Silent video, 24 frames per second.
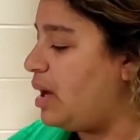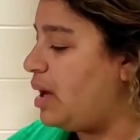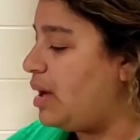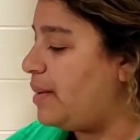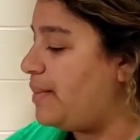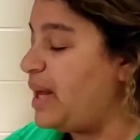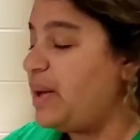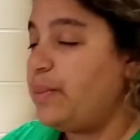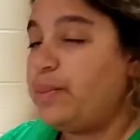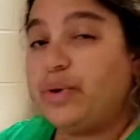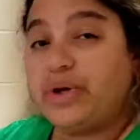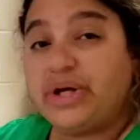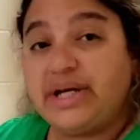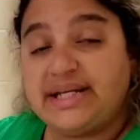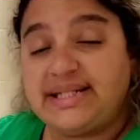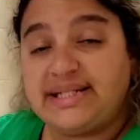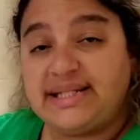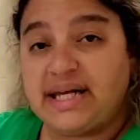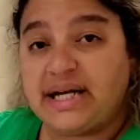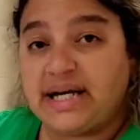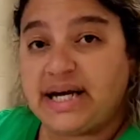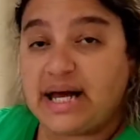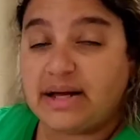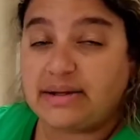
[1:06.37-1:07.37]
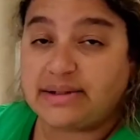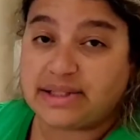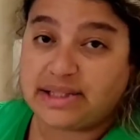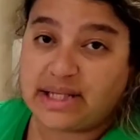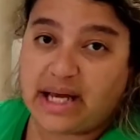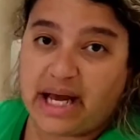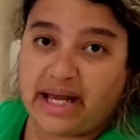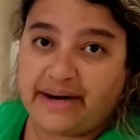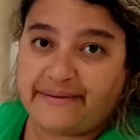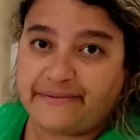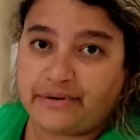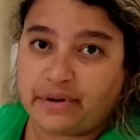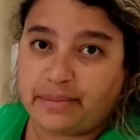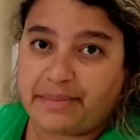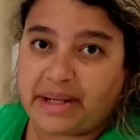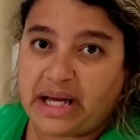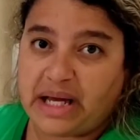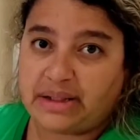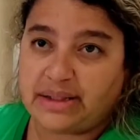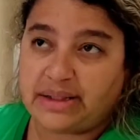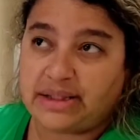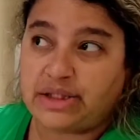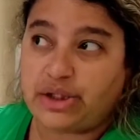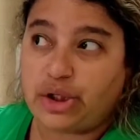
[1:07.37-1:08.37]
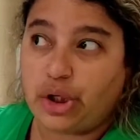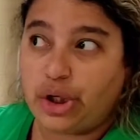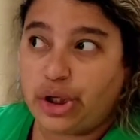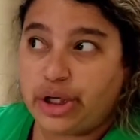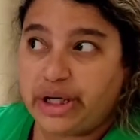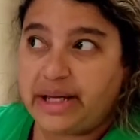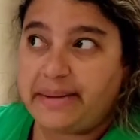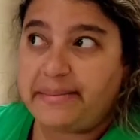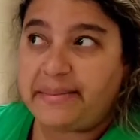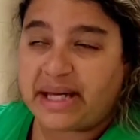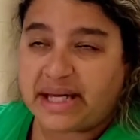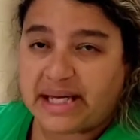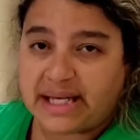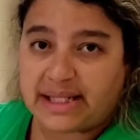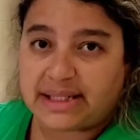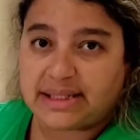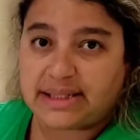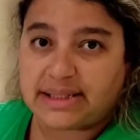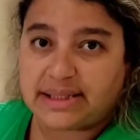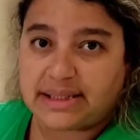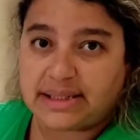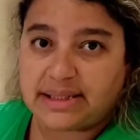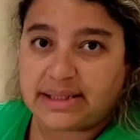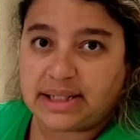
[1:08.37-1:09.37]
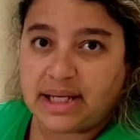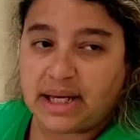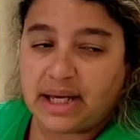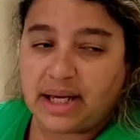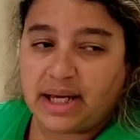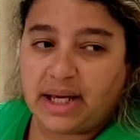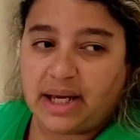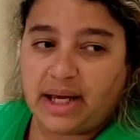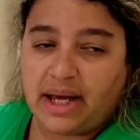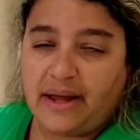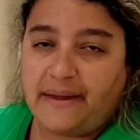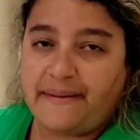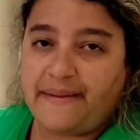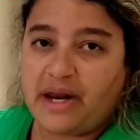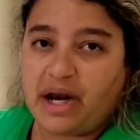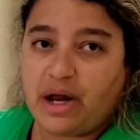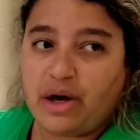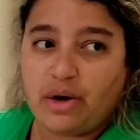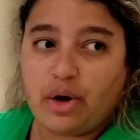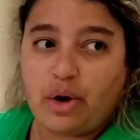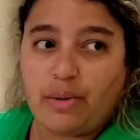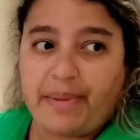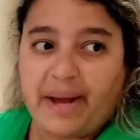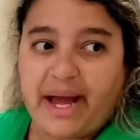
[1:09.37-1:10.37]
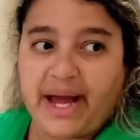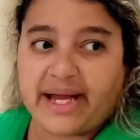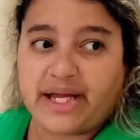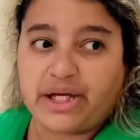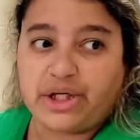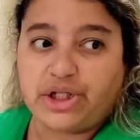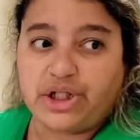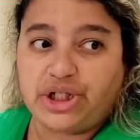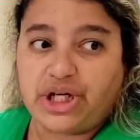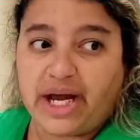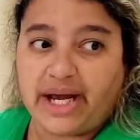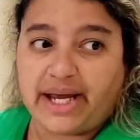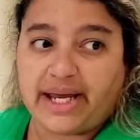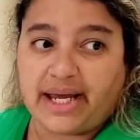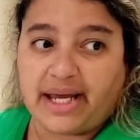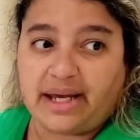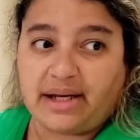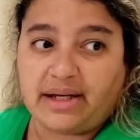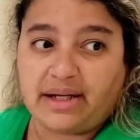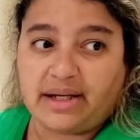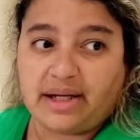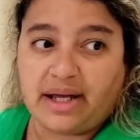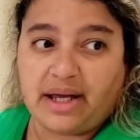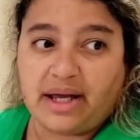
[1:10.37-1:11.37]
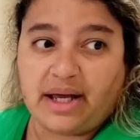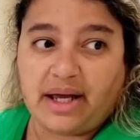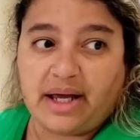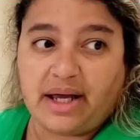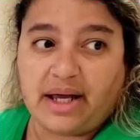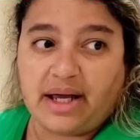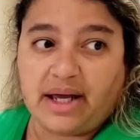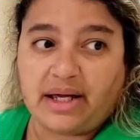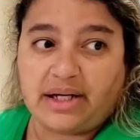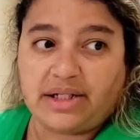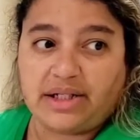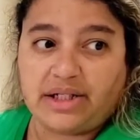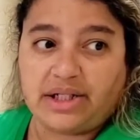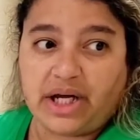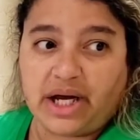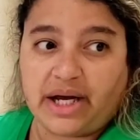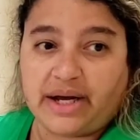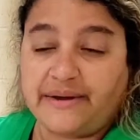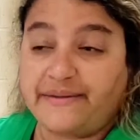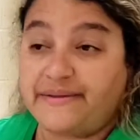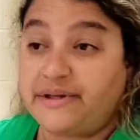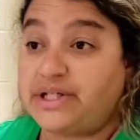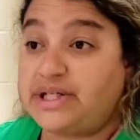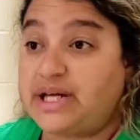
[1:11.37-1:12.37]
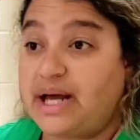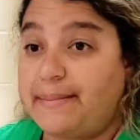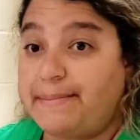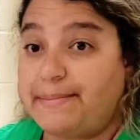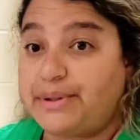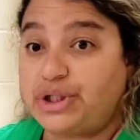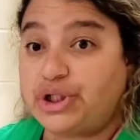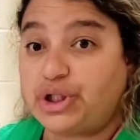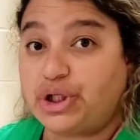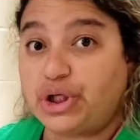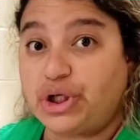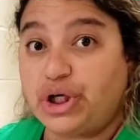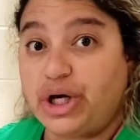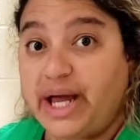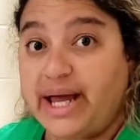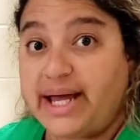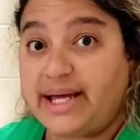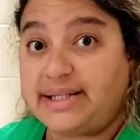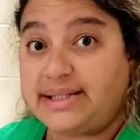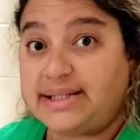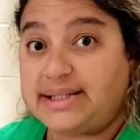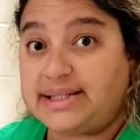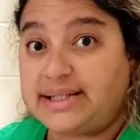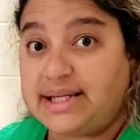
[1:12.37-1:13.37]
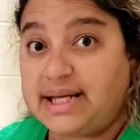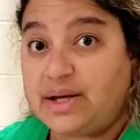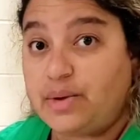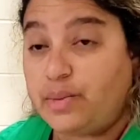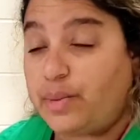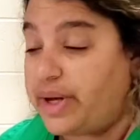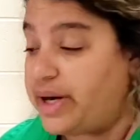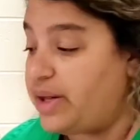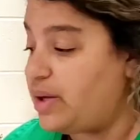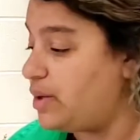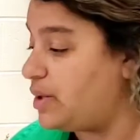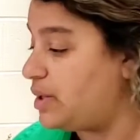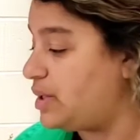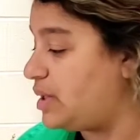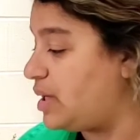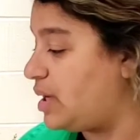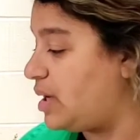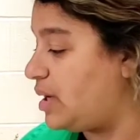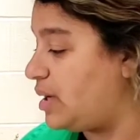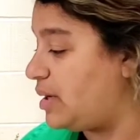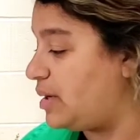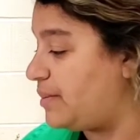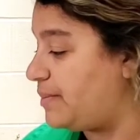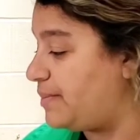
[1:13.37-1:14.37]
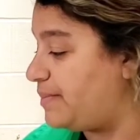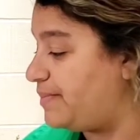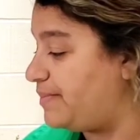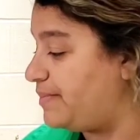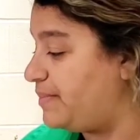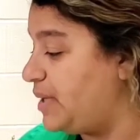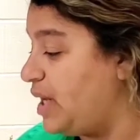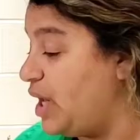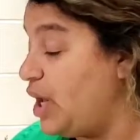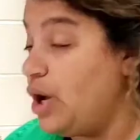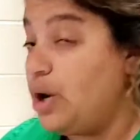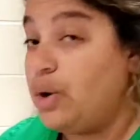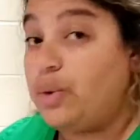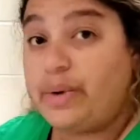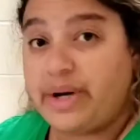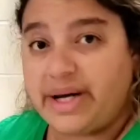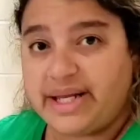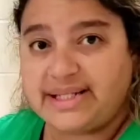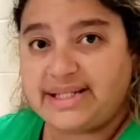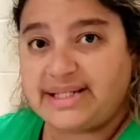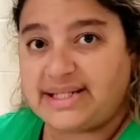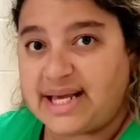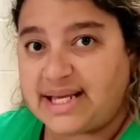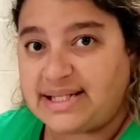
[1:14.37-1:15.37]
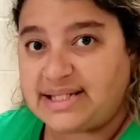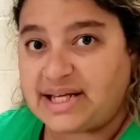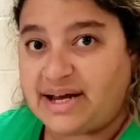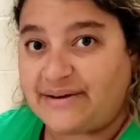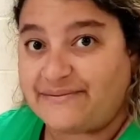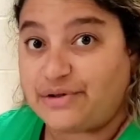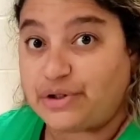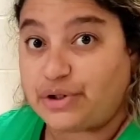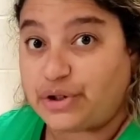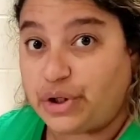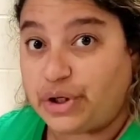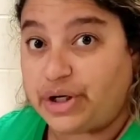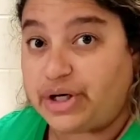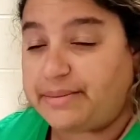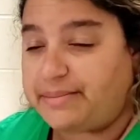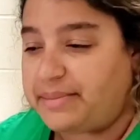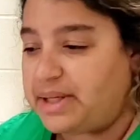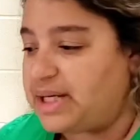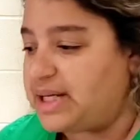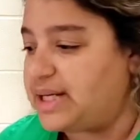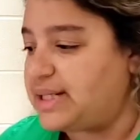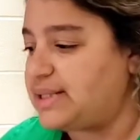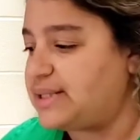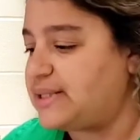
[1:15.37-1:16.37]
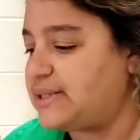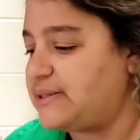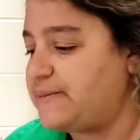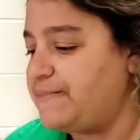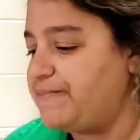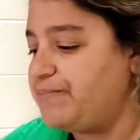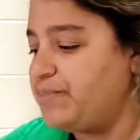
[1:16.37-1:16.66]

And we're going to set it outside for about 30 minutes. And then I'll go back and check it and check the temperature and see what it says after 30 minutes.